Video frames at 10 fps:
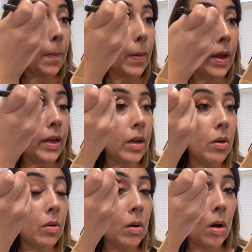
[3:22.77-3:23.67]
and
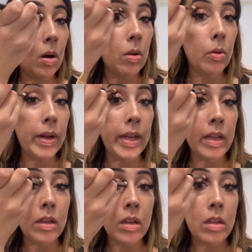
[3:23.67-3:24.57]
go all the way,
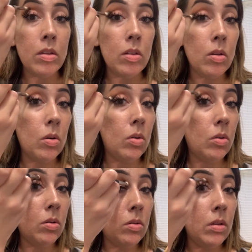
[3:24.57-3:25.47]
the
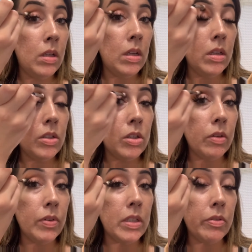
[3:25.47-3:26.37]
whole
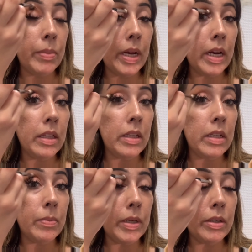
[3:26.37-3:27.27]
surface of my eyelid
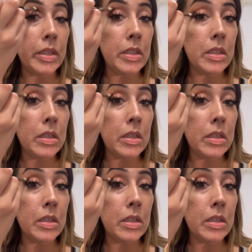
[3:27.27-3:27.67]
in my crease.